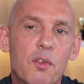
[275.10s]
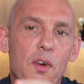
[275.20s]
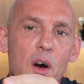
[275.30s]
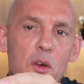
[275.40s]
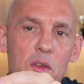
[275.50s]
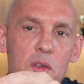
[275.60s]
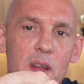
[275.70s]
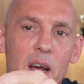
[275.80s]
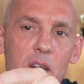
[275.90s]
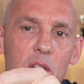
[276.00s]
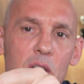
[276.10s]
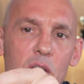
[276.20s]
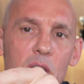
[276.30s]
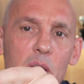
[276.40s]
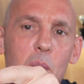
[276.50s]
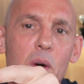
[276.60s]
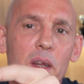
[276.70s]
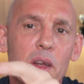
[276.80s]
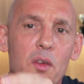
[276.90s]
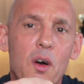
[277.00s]
files are staggered, so you see
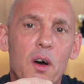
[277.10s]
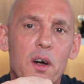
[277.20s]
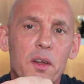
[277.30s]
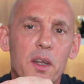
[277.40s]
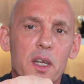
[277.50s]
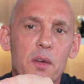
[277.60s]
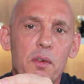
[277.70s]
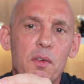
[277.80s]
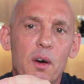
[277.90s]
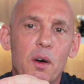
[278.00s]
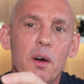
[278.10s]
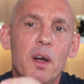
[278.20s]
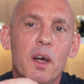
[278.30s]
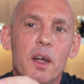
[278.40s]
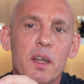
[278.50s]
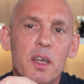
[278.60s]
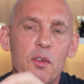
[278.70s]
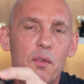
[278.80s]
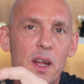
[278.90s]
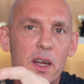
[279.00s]
one is higher than the other file, and
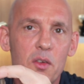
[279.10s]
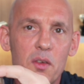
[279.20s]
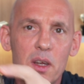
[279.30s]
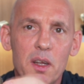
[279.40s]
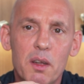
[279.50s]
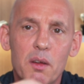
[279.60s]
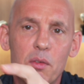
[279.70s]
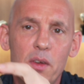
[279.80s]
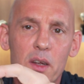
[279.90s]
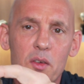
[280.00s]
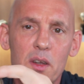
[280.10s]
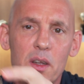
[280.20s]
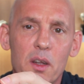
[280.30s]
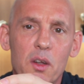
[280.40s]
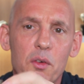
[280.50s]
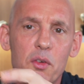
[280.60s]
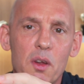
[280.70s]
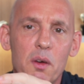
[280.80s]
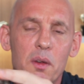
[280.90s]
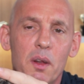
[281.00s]
these flexing enough
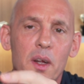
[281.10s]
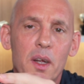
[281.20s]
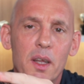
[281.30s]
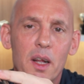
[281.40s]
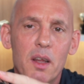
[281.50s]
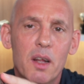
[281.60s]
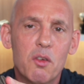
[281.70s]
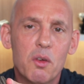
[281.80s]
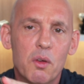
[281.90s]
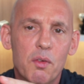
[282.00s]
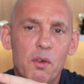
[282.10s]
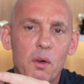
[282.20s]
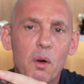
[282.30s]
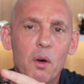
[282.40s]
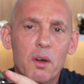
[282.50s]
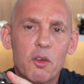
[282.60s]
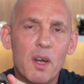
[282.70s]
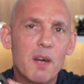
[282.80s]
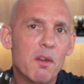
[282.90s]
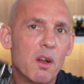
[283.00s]
so that's good for
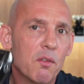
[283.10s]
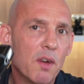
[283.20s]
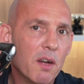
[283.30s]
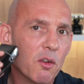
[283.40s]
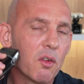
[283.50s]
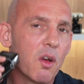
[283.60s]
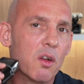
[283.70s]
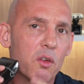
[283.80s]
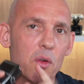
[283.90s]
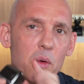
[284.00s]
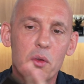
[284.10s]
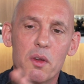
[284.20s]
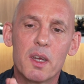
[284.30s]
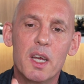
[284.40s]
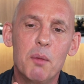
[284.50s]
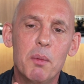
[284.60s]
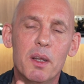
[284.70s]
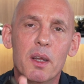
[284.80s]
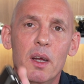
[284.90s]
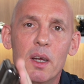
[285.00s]
shaving along various contours and
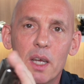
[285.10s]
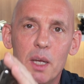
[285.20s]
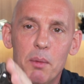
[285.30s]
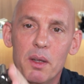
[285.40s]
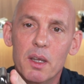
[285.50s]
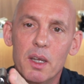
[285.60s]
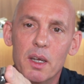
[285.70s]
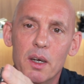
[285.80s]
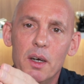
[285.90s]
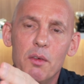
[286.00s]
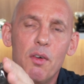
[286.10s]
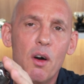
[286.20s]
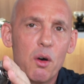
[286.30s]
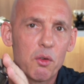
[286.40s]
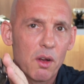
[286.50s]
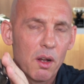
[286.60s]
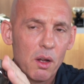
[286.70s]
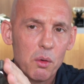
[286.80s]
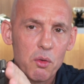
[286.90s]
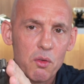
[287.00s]
keeping the files
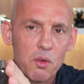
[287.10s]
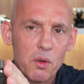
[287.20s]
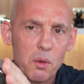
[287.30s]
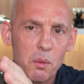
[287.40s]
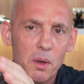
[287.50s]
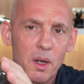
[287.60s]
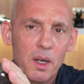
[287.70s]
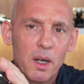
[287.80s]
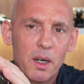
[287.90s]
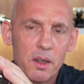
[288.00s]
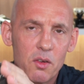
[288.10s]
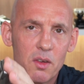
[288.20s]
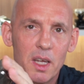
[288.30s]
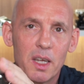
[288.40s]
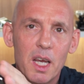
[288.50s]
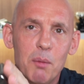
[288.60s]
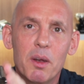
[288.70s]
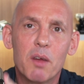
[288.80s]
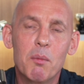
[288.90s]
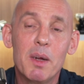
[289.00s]
close to the skin,
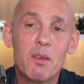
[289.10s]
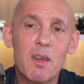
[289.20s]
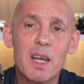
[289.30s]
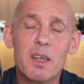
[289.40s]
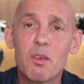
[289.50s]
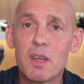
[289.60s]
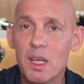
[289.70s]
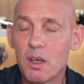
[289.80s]
maintaining skin